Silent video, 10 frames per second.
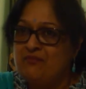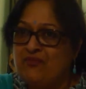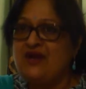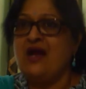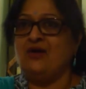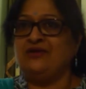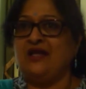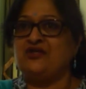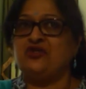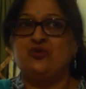bring out
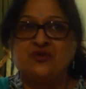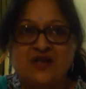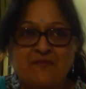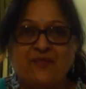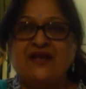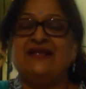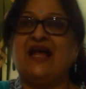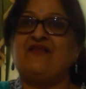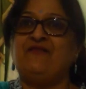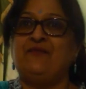that shoot and bring
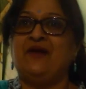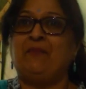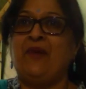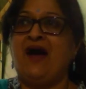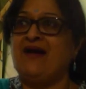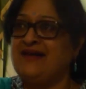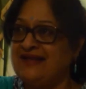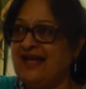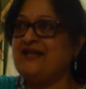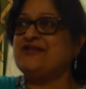that plant
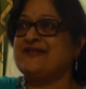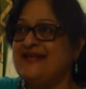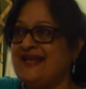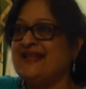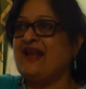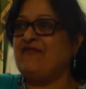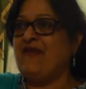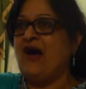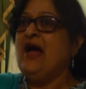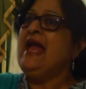and that tree and that
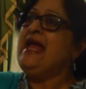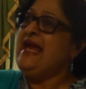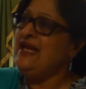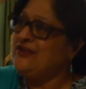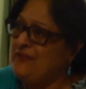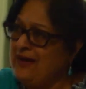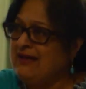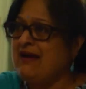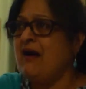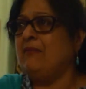flower. It
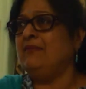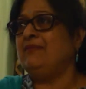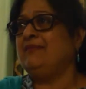will come.